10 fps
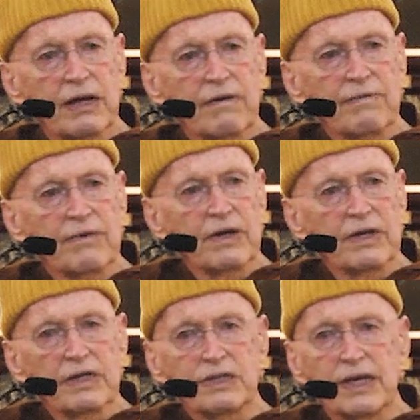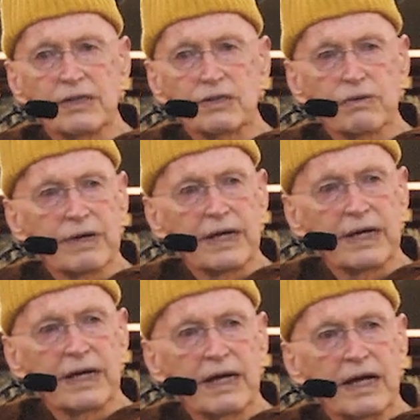of
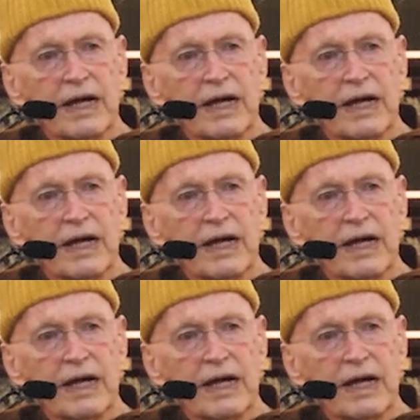sensory